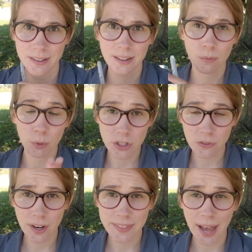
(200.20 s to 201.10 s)
Once you
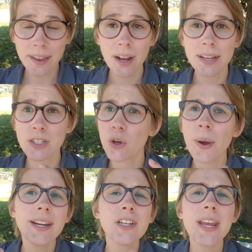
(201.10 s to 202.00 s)
find that, go
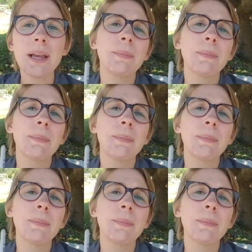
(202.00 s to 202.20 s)
ahead and take